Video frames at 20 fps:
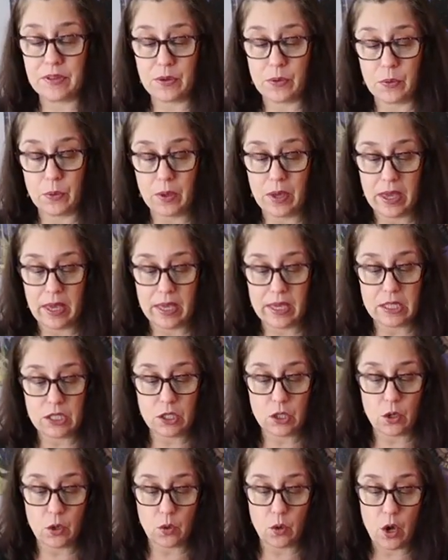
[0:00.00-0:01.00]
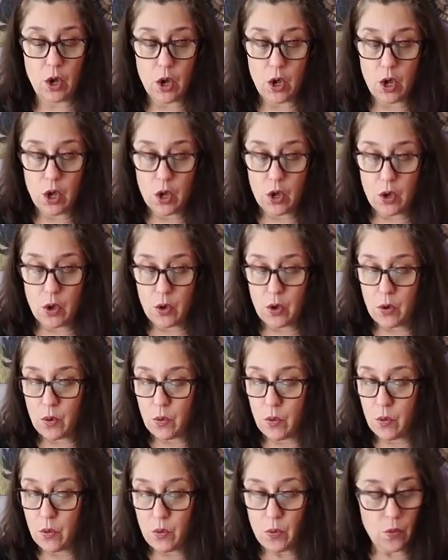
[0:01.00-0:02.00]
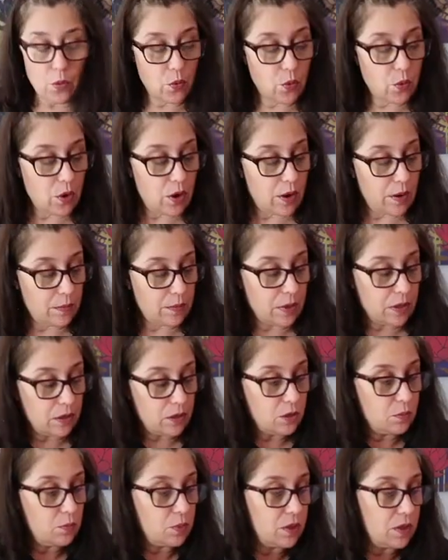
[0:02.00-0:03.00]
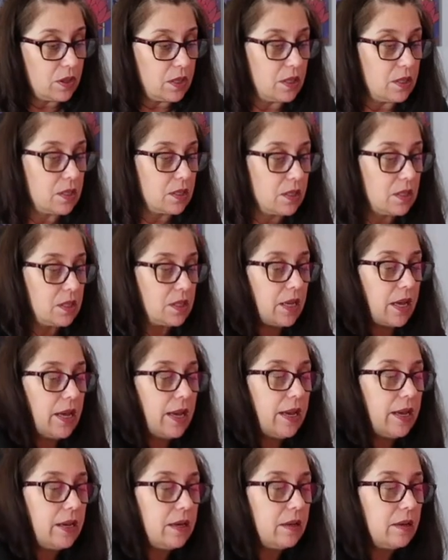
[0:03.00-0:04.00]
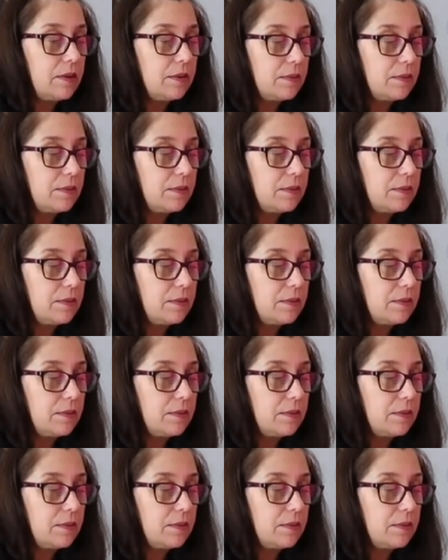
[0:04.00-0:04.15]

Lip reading: Okay, so I'm going to put these aside.